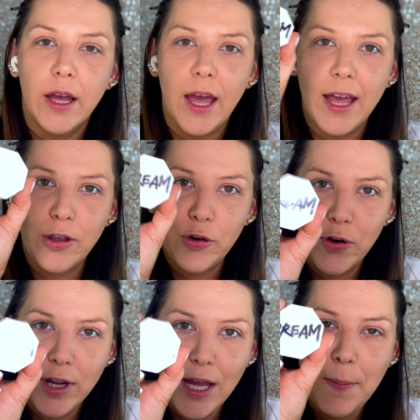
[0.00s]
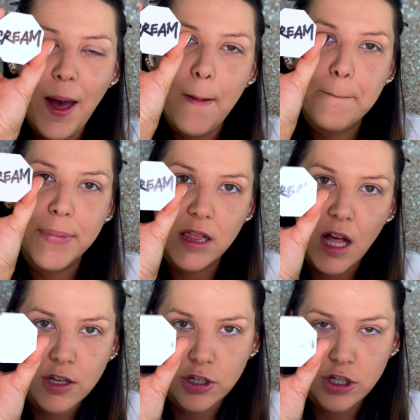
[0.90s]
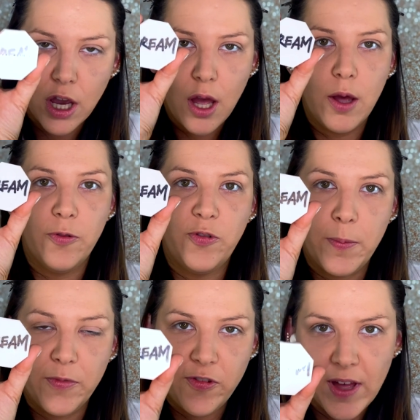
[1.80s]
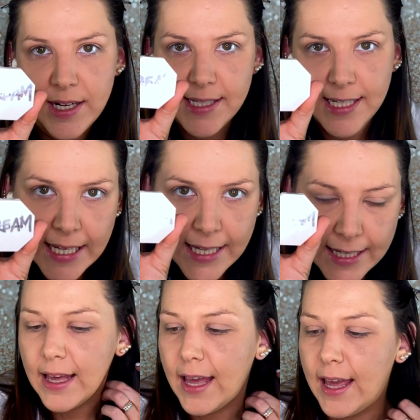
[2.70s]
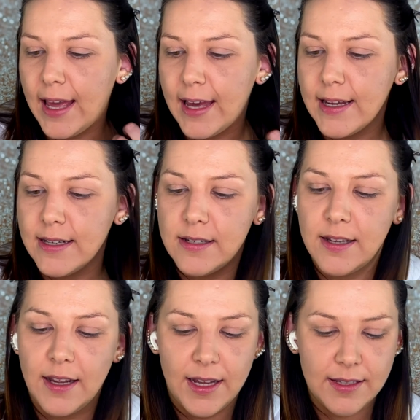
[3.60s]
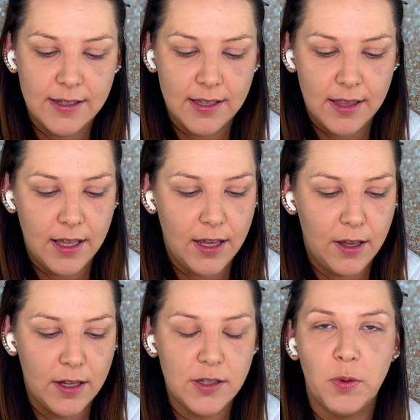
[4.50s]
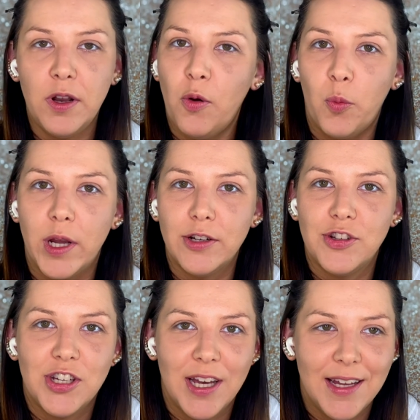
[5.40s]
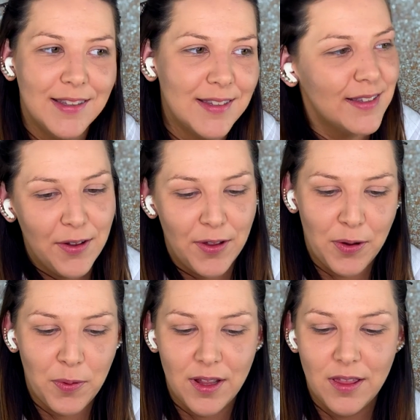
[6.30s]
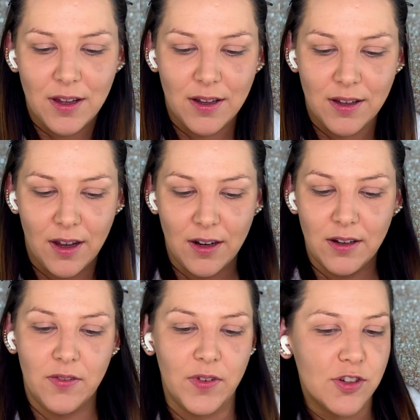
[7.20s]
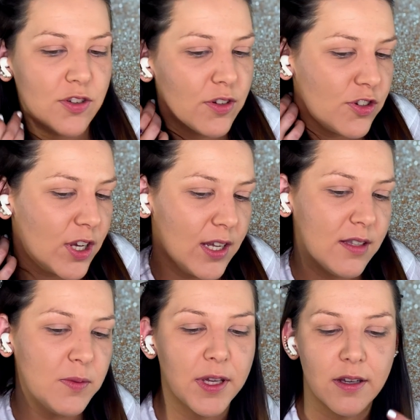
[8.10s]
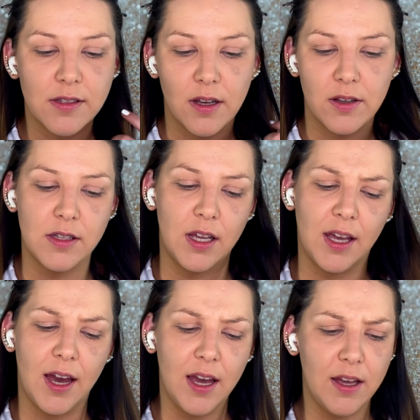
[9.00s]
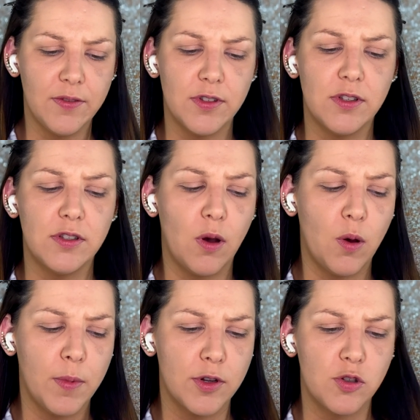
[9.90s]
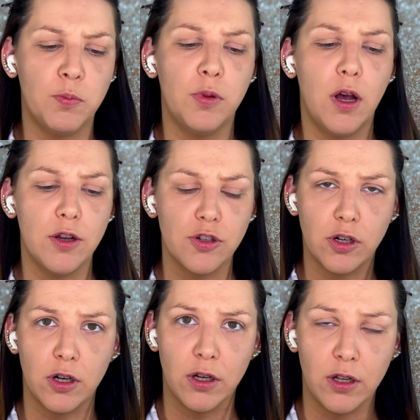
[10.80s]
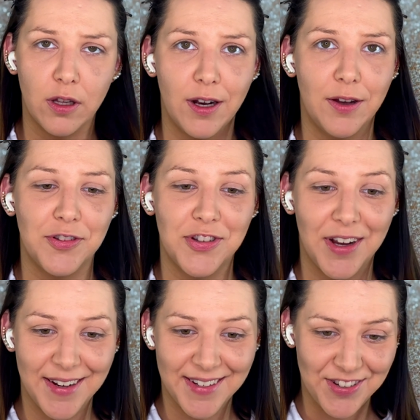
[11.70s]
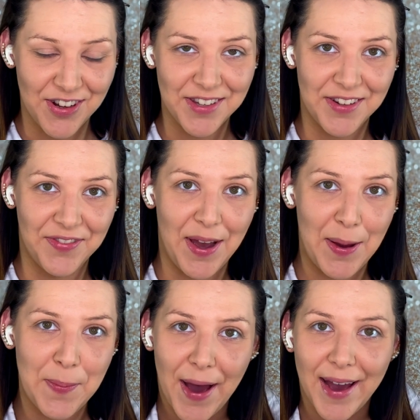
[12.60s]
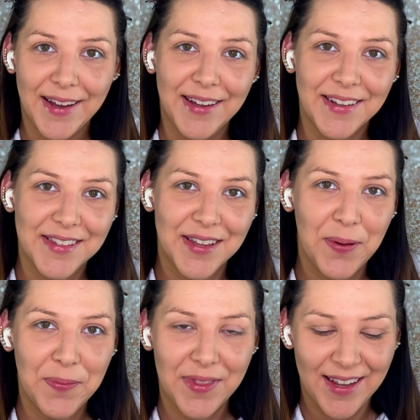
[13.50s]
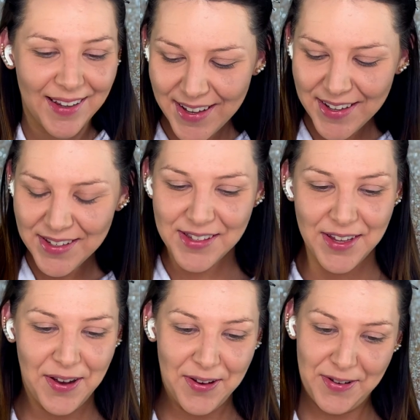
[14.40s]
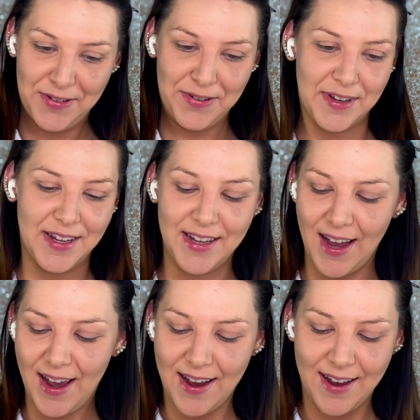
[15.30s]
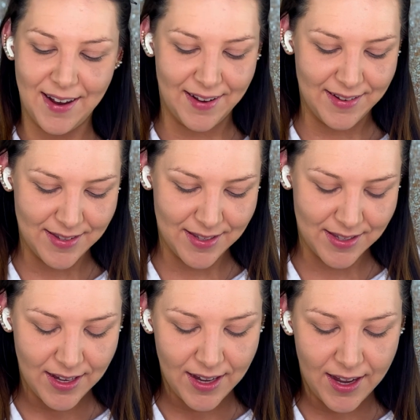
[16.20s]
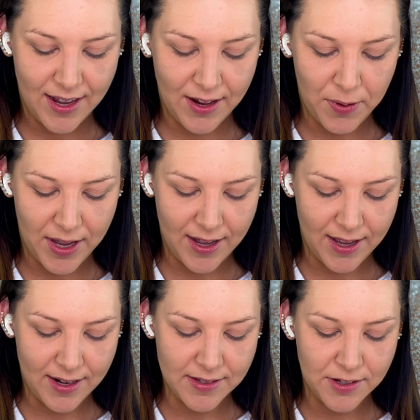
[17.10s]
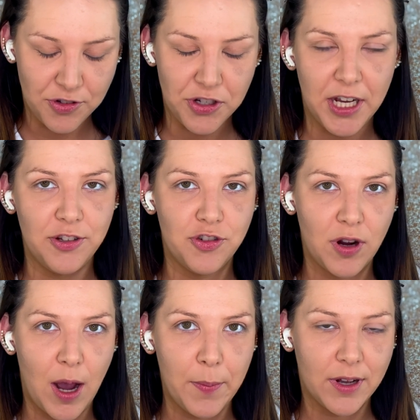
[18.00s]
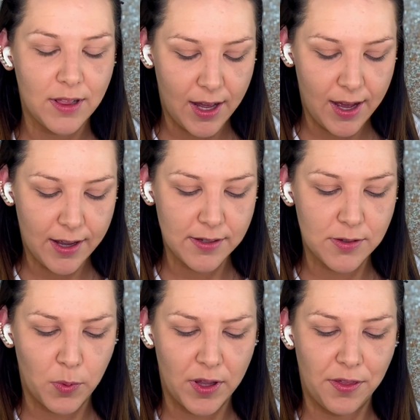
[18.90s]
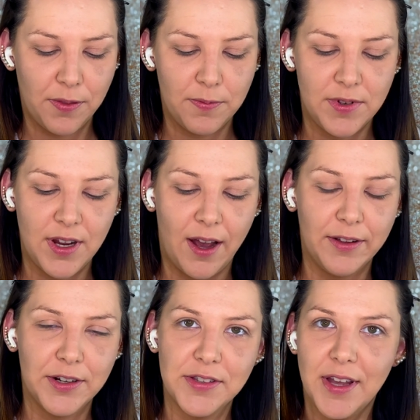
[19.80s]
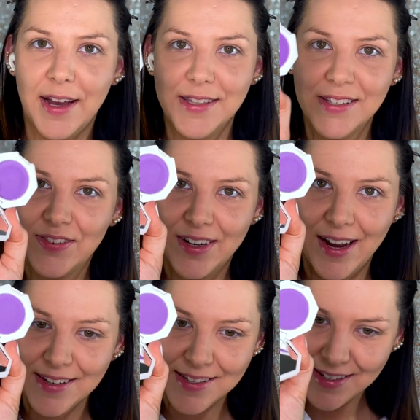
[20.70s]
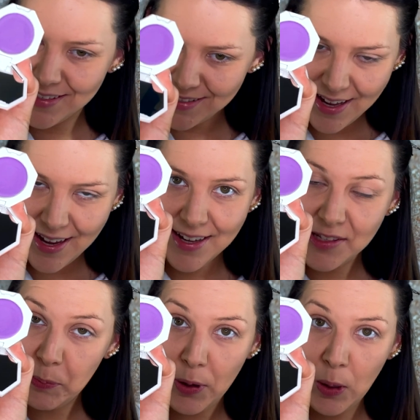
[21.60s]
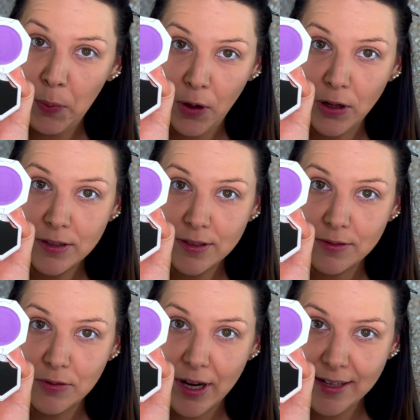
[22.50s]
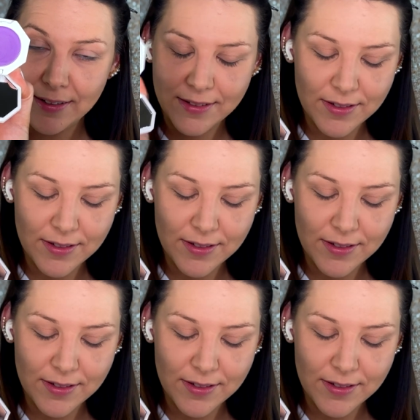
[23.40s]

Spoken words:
A cream blush from Fenty. And it's one of the weird shades, like one of the unconventional shades, because I was like, I have so much blush, girl, and I was trying to justify buying something. So yes. Anyway, it is in shade Drama Class with $signs for S's. It's purple, right?